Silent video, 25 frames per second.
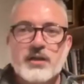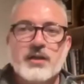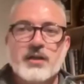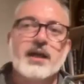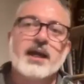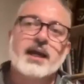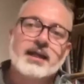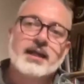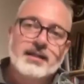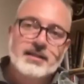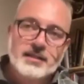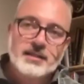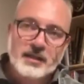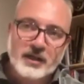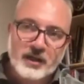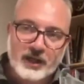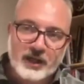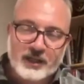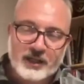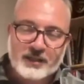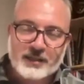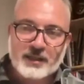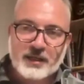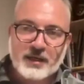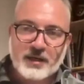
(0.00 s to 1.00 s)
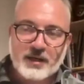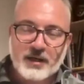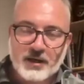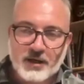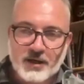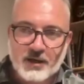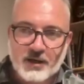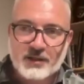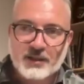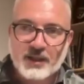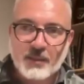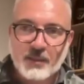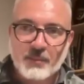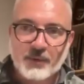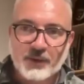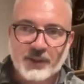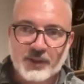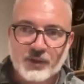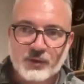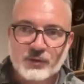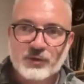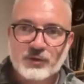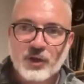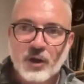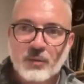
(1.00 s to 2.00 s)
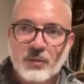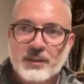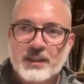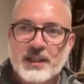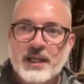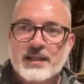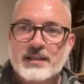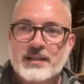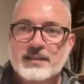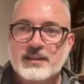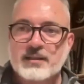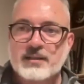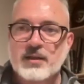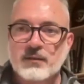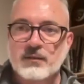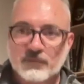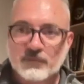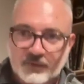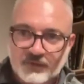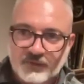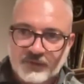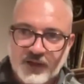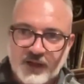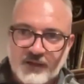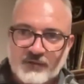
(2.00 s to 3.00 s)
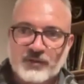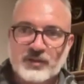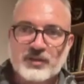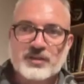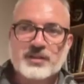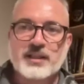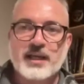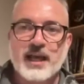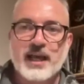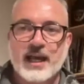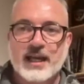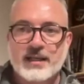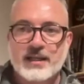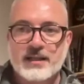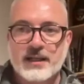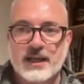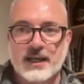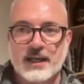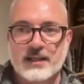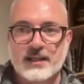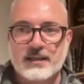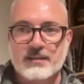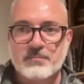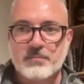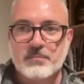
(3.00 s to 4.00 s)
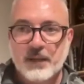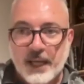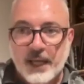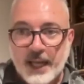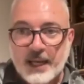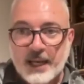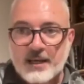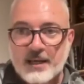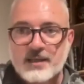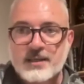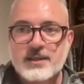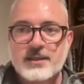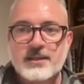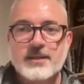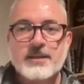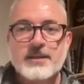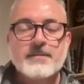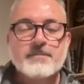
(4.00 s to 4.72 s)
and Tempranillo dominates in terms of flavors and blend,